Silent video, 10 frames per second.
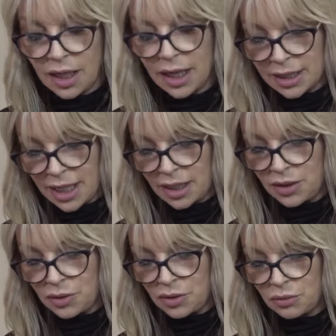Again,
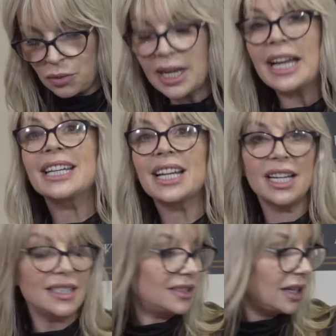use your organic
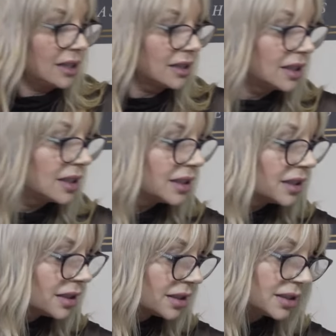cleanser.
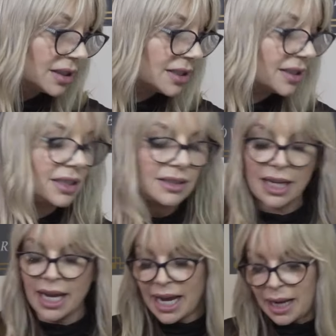This is
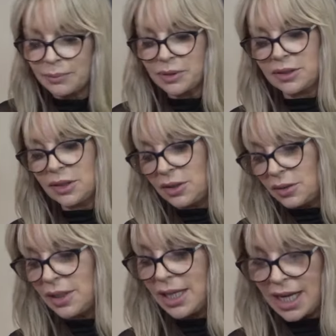
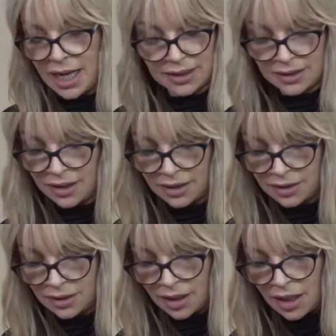absolutely excellent.
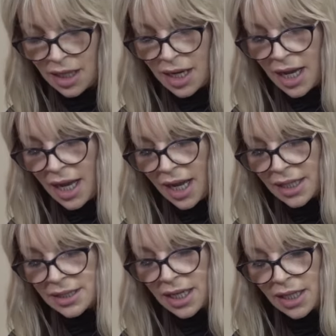And
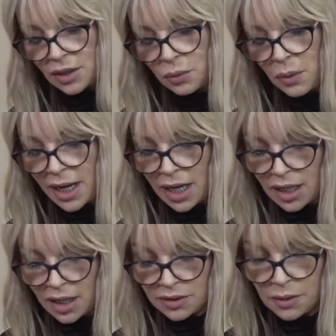take quite a
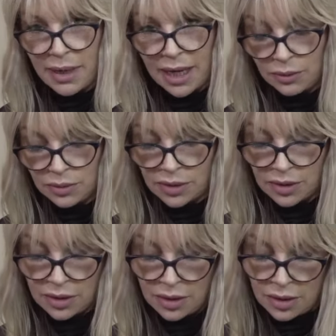large amount
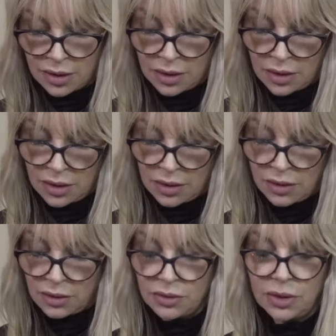
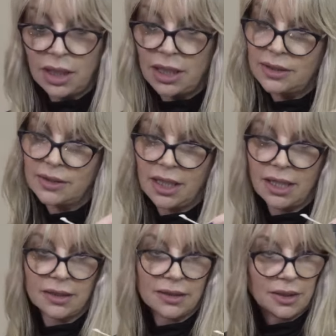onto your little
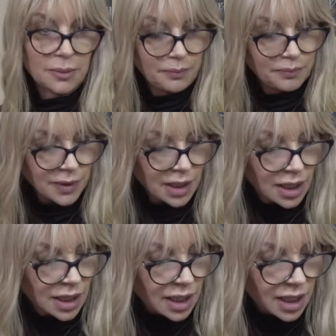sticks,
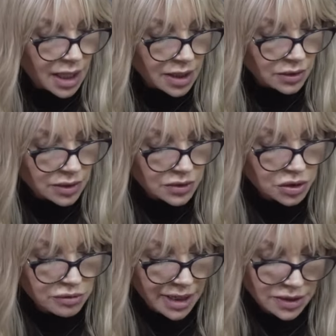and you're going to
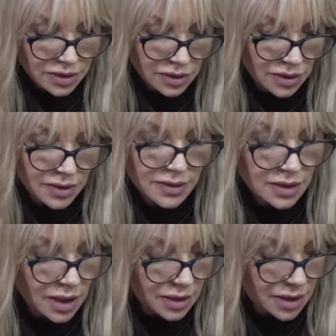stretch on the side of the